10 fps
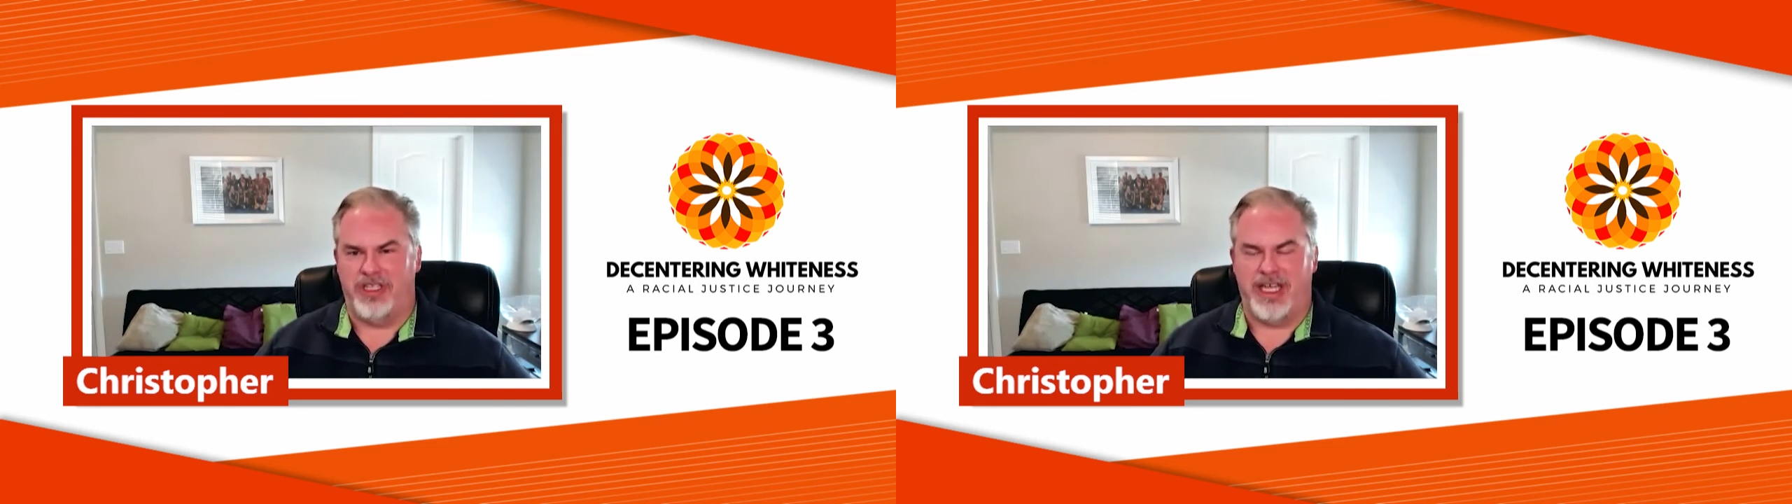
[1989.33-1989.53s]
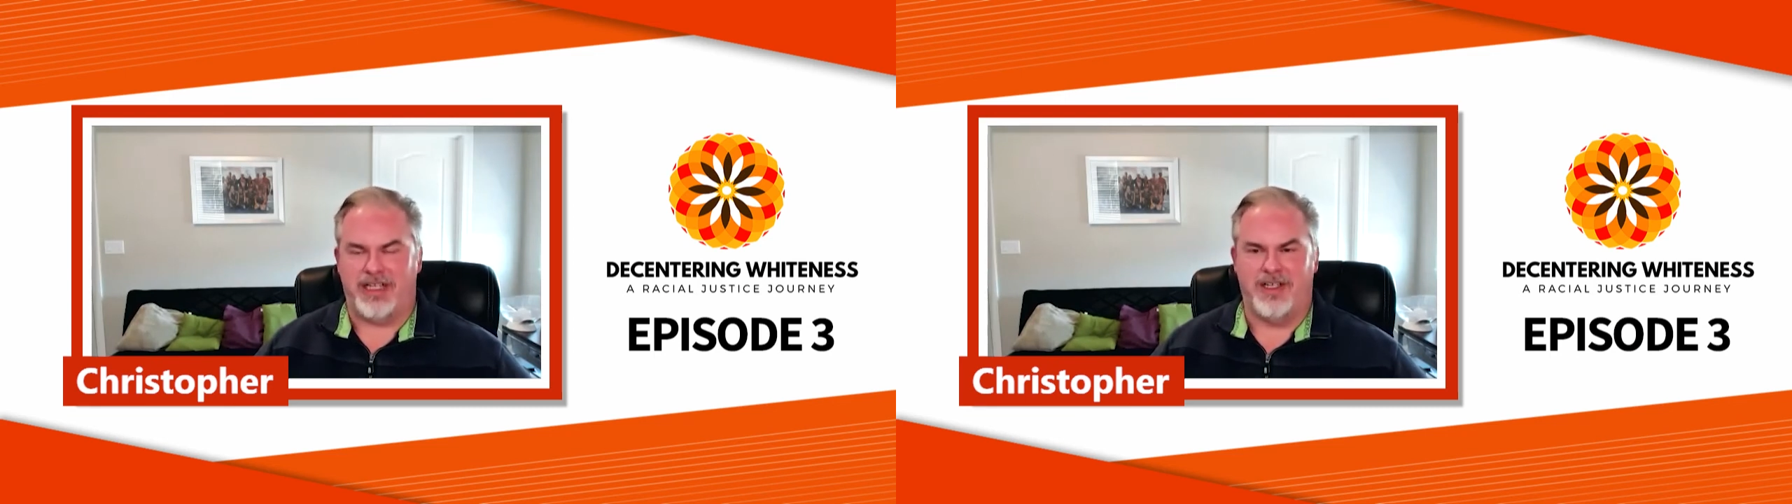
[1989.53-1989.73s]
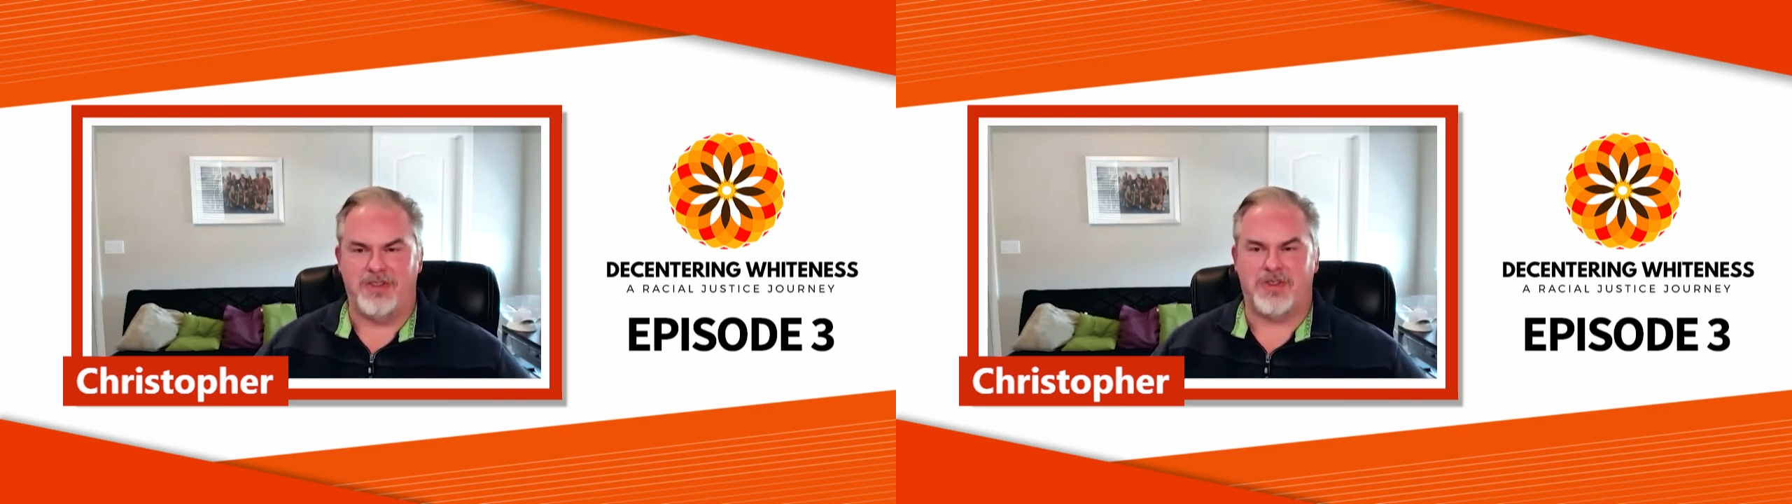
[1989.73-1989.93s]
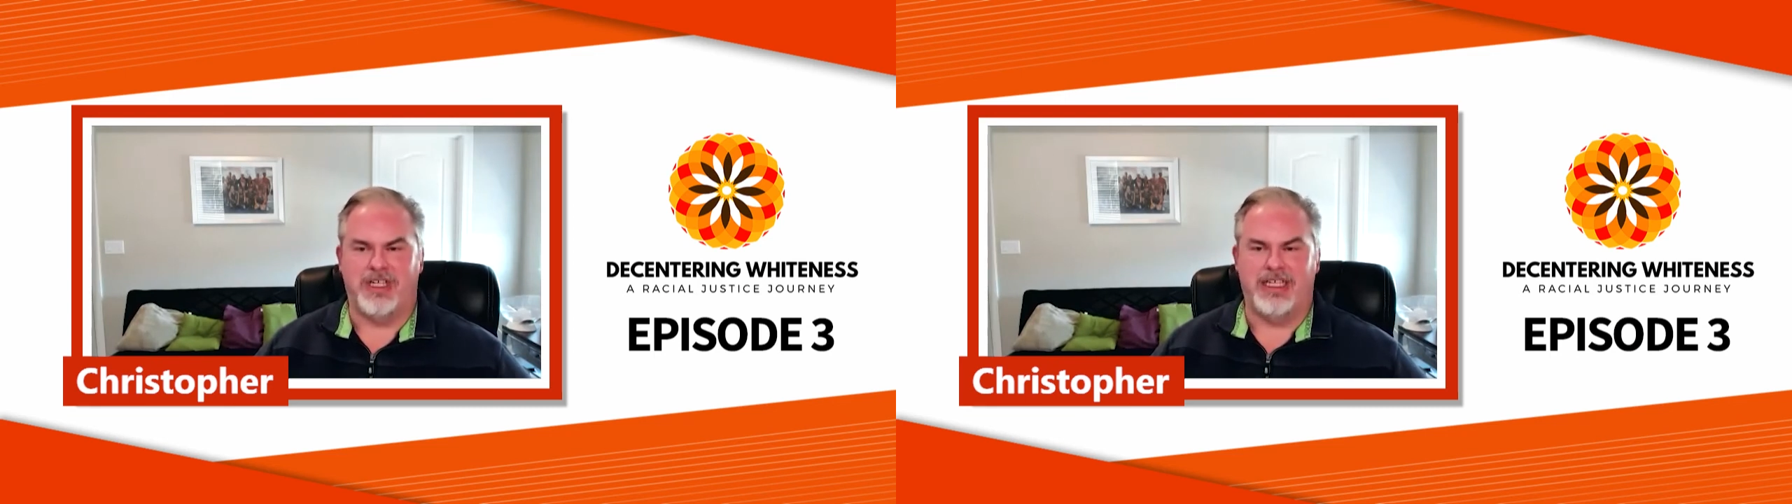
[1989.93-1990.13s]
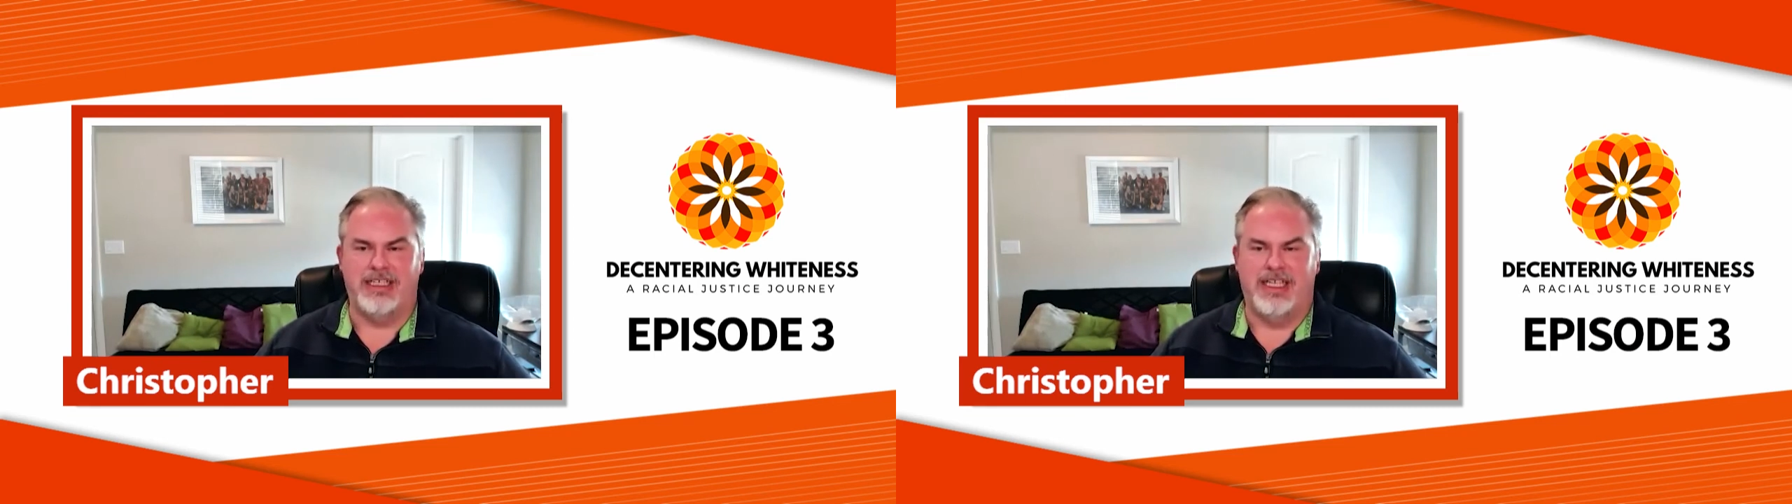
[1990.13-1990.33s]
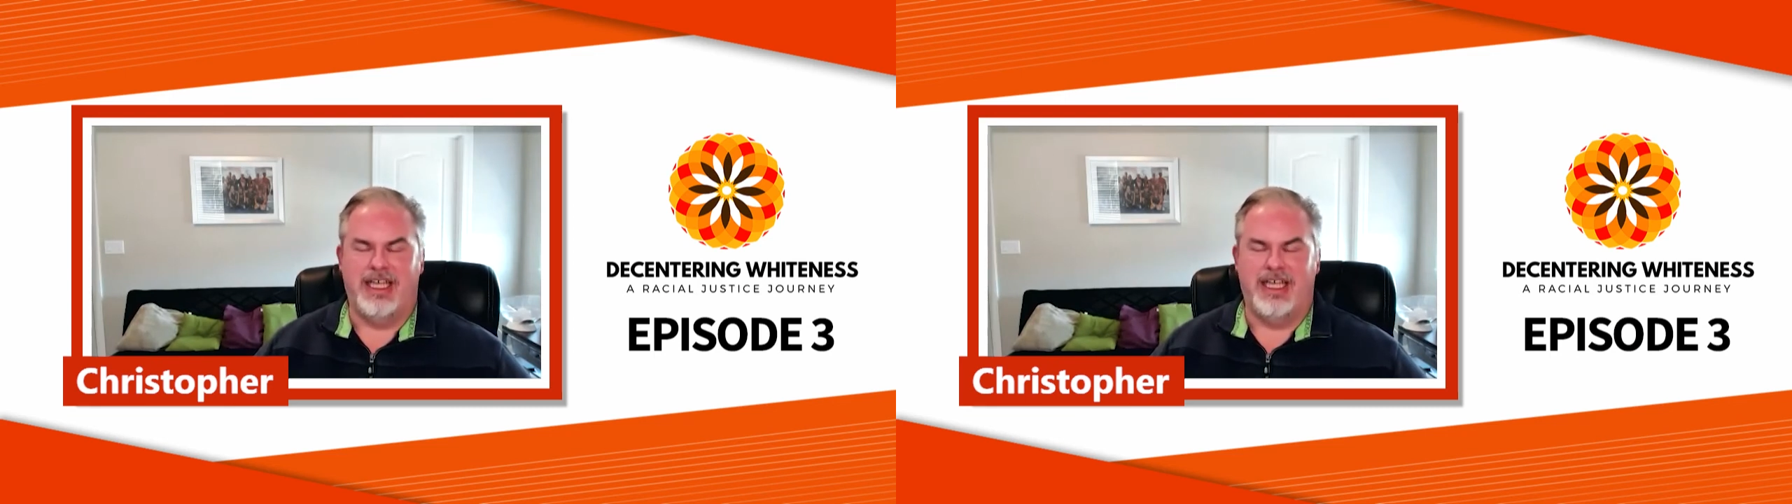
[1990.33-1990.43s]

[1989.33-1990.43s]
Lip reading: in that country,